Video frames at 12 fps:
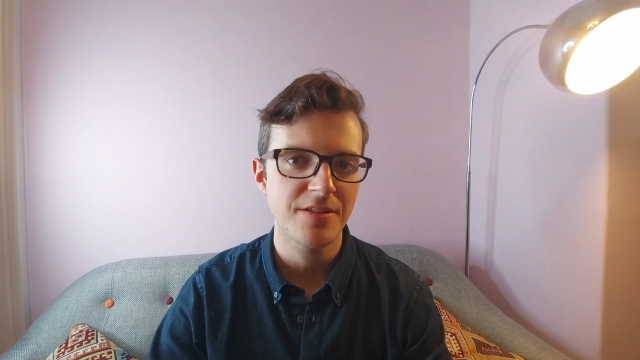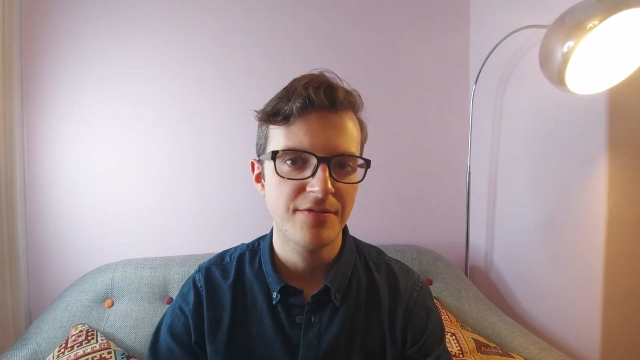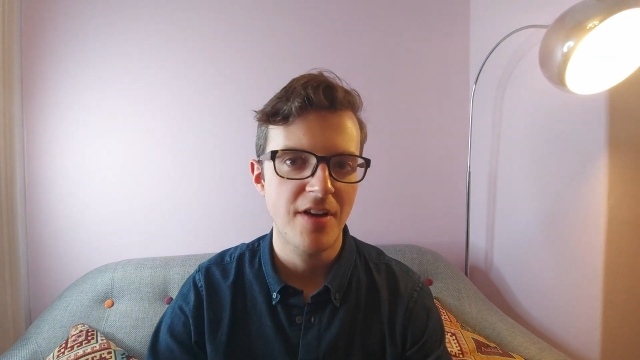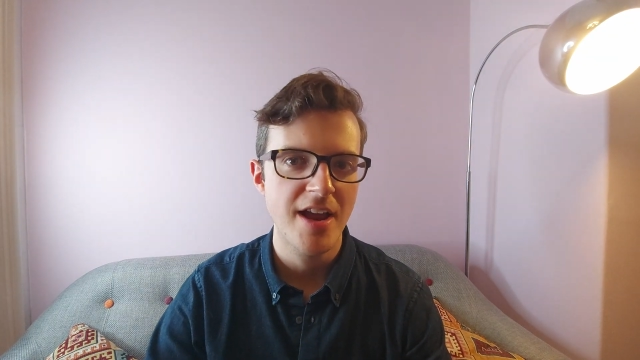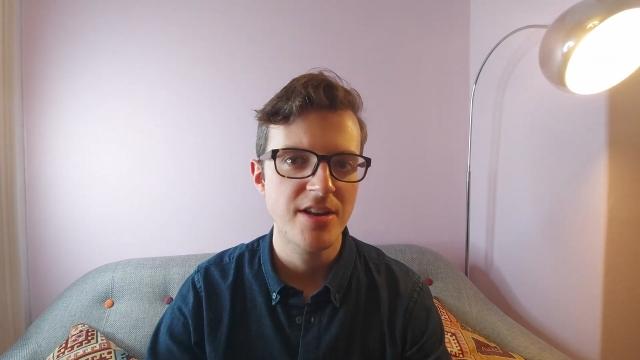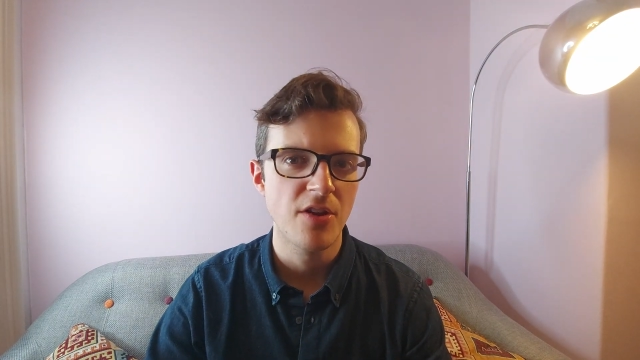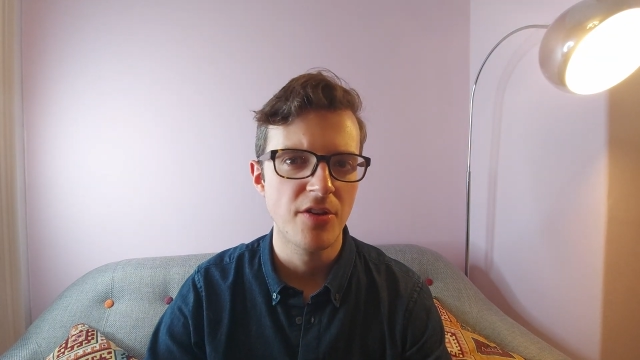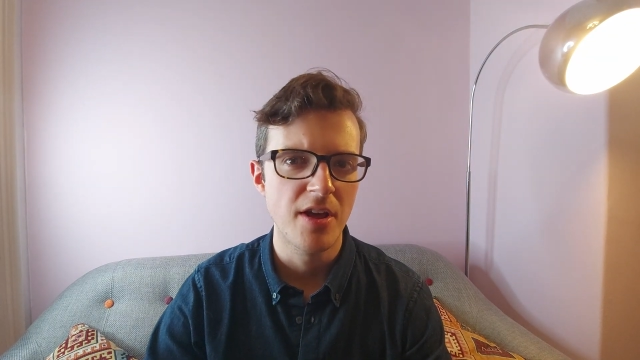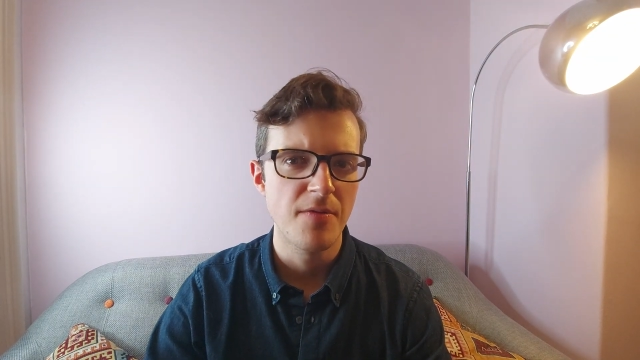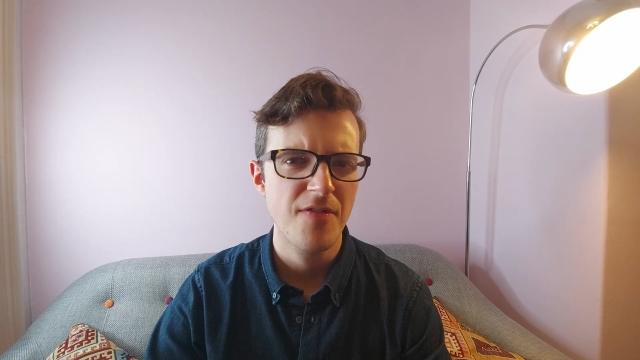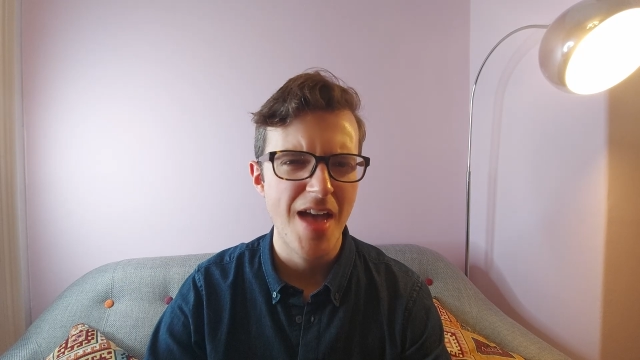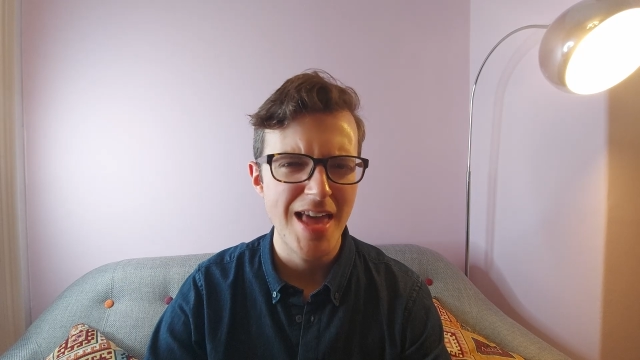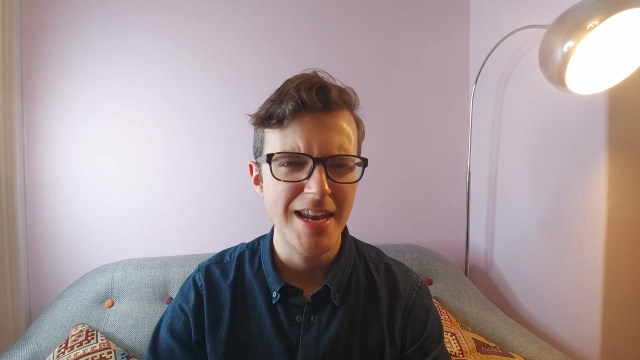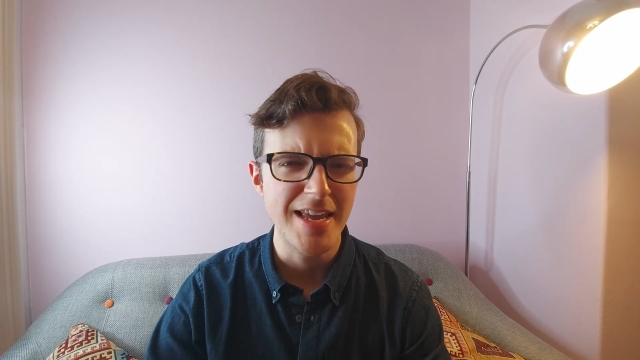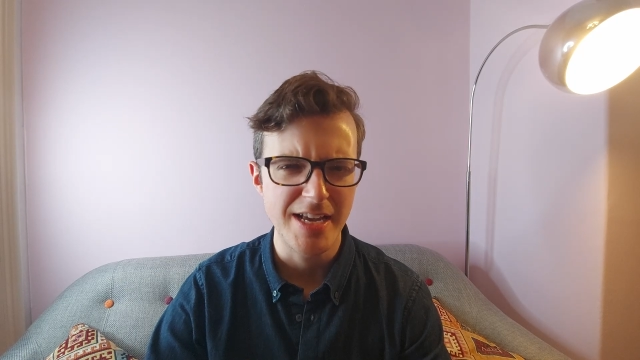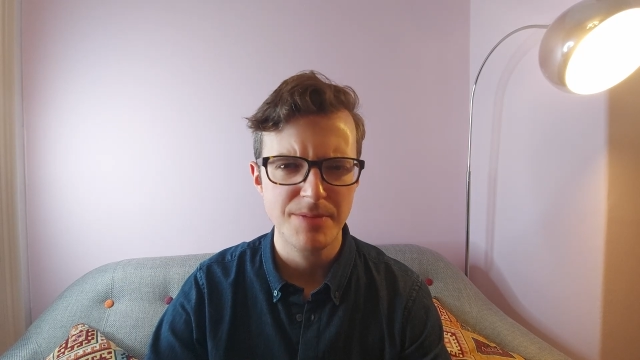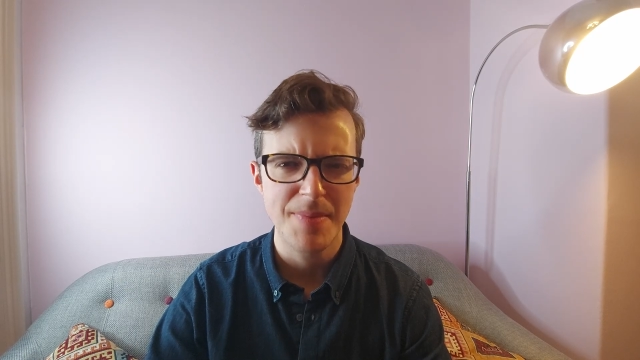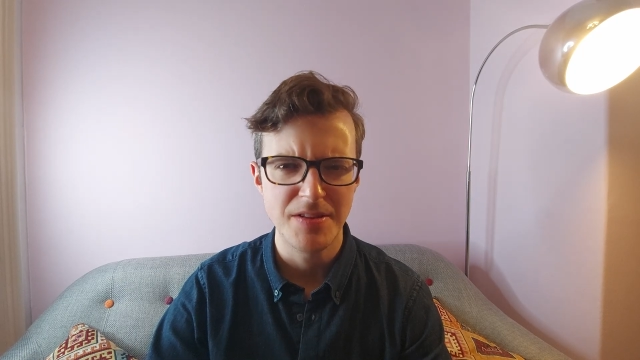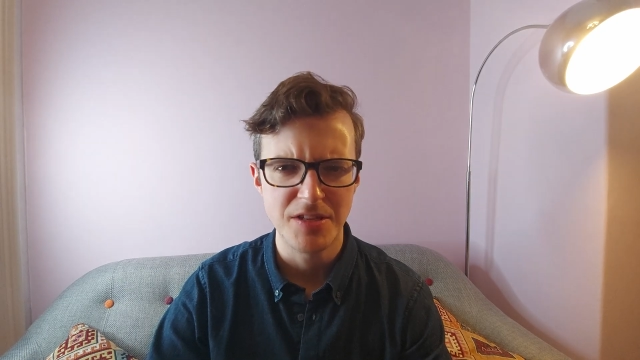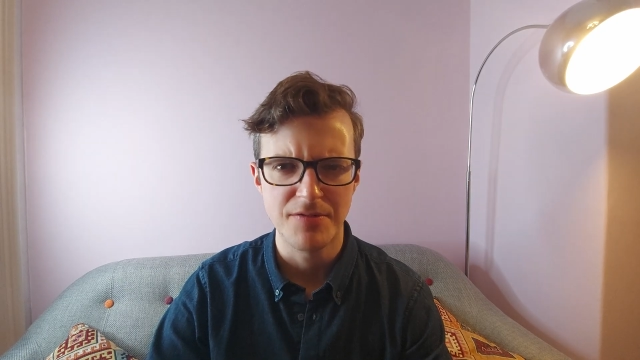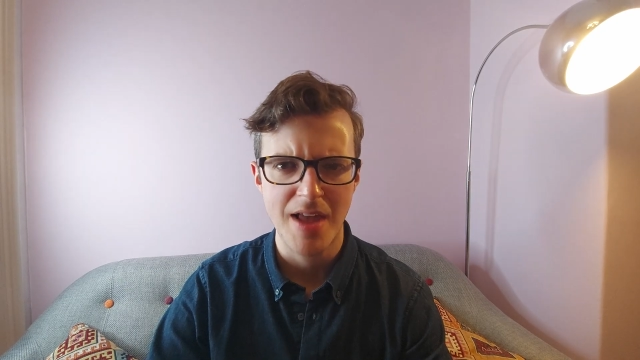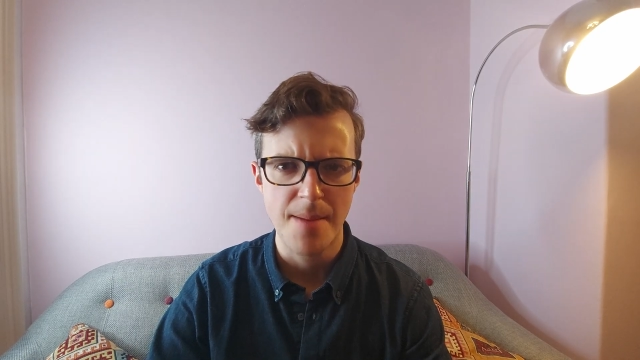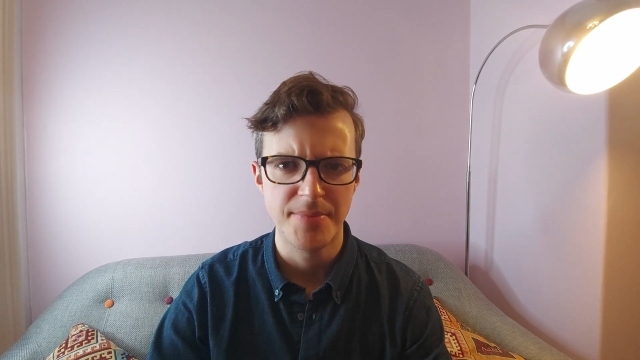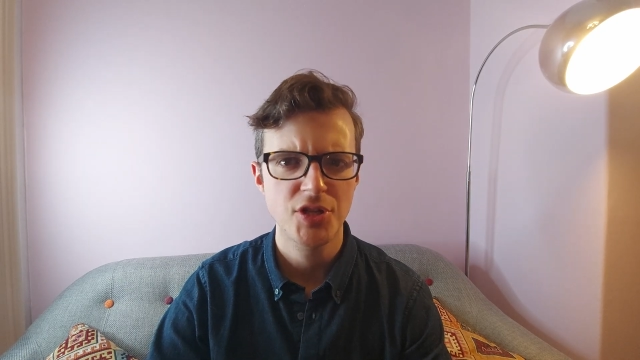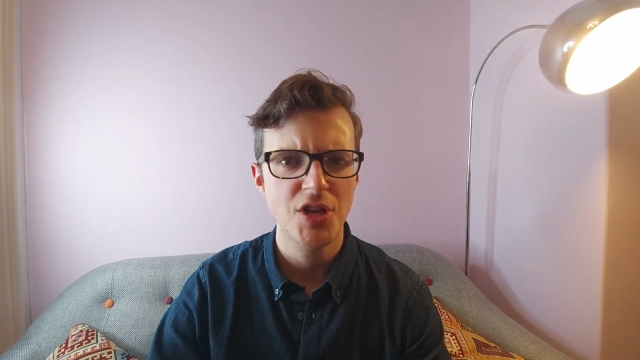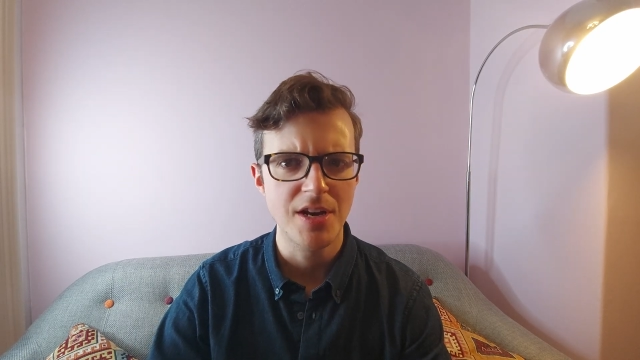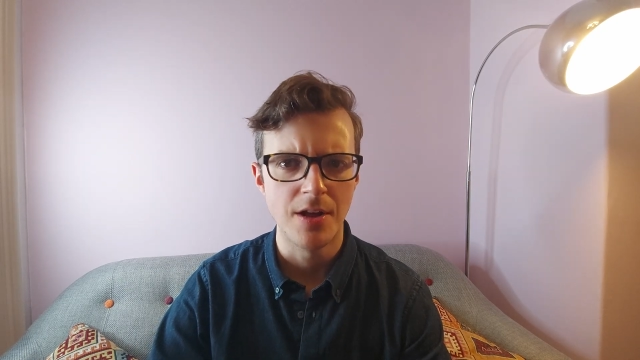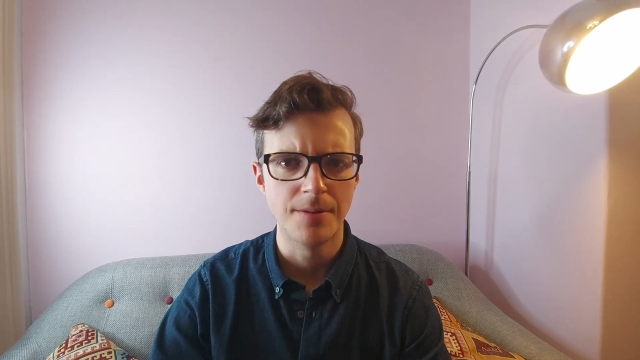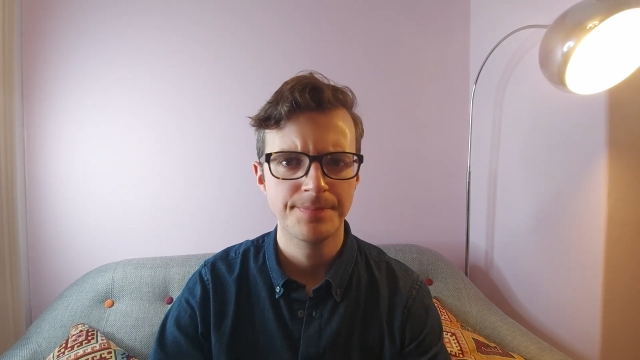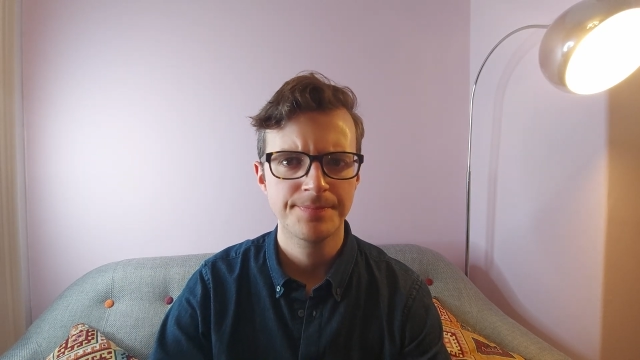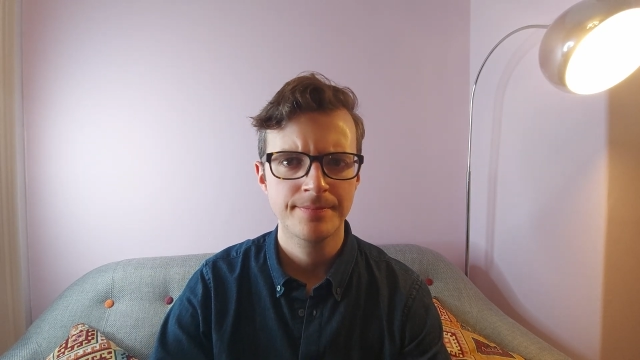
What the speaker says: to find on a fairly expensive cappuccino.